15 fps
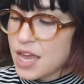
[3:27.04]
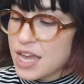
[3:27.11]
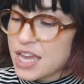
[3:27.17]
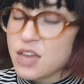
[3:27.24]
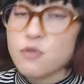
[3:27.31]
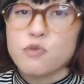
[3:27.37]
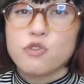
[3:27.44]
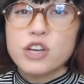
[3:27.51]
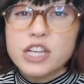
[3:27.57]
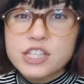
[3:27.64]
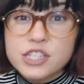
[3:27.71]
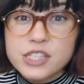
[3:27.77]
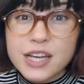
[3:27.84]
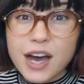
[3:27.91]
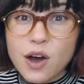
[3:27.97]
He
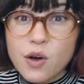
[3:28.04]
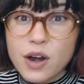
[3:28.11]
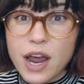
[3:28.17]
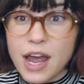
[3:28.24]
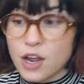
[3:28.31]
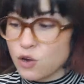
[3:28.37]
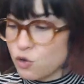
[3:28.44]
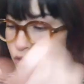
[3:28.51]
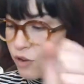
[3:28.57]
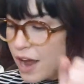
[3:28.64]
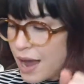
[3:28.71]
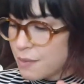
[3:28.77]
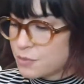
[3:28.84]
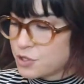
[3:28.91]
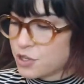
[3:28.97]
reached out and
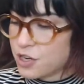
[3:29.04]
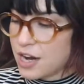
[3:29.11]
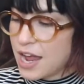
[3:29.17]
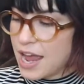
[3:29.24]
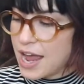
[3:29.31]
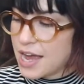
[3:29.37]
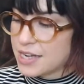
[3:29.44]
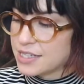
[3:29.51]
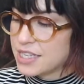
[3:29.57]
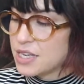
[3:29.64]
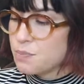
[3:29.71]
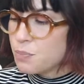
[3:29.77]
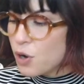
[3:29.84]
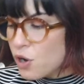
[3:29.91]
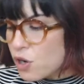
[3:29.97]
grabbed her hand.
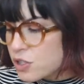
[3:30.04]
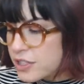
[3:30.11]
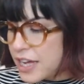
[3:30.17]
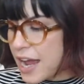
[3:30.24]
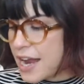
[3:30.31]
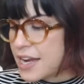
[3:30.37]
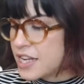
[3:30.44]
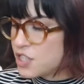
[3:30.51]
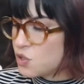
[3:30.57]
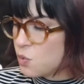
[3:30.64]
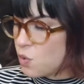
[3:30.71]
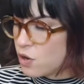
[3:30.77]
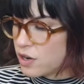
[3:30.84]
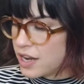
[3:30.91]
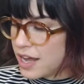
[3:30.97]
He pulled Annie
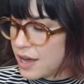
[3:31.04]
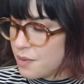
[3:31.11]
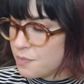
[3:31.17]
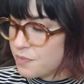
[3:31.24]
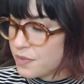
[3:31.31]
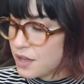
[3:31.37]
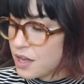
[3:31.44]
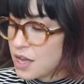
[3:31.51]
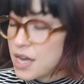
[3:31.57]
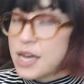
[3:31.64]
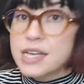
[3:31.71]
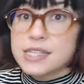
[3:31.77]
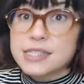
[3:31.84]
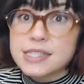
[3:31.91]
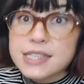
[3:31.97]
toward him.
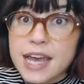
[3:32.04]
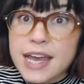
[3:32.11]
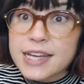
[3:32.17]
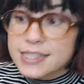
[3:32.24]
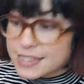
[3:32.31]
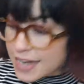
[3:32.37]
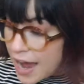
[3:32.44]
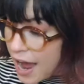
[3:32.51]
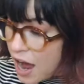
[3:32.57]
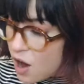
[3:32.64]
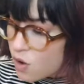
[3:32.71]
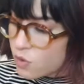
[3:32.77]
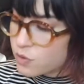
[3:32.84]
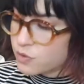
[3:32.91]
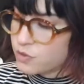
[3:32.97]
Stay
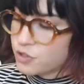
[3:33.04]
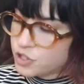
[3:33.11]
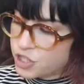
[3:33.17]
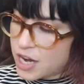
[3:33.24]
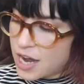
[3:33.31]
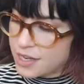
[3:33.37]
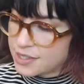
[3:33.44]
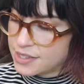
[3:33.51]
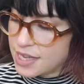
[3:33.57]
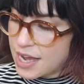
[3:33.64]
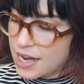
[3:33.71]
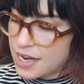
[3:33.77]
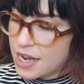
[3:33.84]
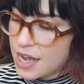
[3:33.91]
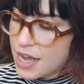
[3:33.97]
down, Jack
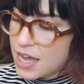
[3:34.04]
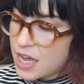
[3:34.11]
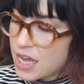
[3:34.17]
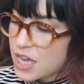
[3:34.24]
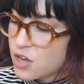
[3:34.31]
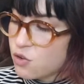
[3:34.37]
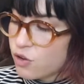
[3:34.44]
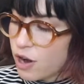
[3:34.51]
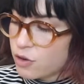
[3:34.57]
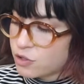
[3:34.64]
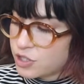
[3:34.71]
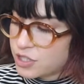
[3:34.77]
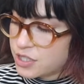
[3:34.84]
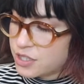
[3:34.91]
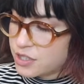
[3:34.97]
said. He
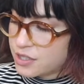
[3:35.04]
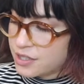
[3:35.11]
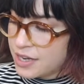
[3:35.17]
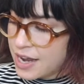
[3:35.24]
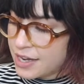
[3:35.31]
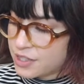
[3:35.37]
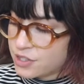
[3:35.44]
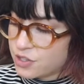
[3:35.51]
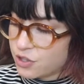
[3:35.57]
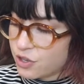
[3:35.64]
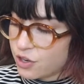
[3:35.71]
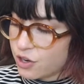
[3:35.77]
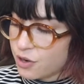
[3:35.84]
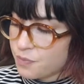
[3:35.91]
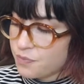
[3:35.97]
crouched next to
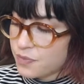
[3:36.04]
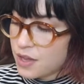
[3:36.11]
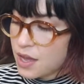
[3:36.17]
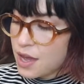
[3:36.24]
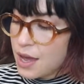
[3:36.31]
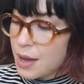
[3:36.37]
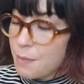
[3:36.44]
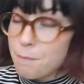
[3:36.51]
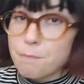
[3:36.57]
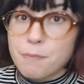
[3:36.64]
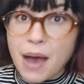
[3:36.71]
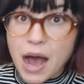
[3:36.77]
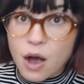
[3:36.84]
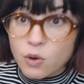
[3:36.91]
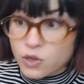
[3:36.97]
her.
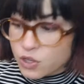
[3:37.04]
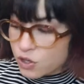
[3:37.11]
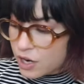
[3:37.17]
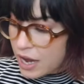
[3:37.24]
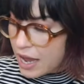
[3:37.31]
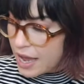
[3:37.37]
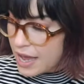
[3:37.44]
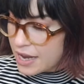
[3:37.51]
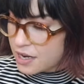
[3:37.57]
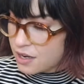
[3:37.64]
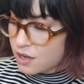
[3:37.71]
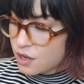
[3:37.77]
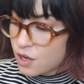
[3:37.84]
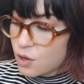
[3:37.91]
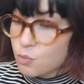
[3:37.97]
Bow your head.
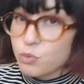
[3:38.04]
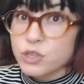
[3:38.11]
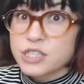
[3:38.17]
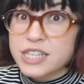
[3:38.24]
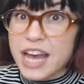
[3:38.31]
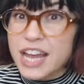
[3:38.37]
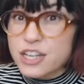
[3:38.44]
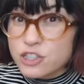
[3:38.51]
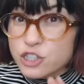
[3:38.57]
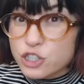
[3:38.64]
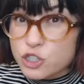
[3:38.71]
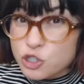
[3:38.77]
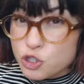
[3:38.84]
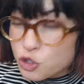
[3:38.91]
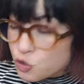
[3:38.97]
Pretend
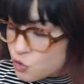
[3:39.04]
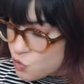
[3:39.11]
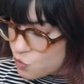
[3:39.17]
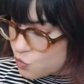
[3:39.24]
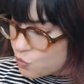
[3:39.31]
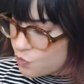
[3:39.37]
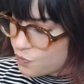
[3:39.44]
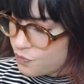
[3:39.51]
to chew.